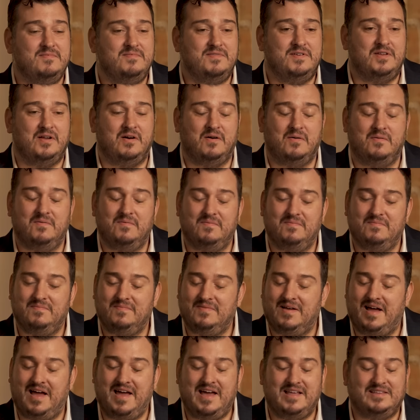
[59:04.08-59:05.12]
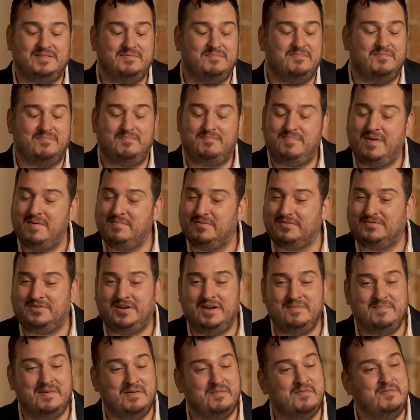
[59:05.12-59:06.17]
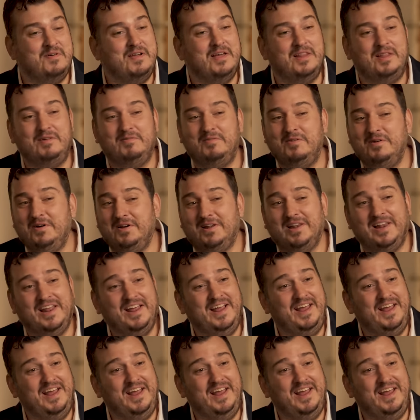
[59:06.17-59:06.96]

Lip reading: you know, I had some people treat me really rudely.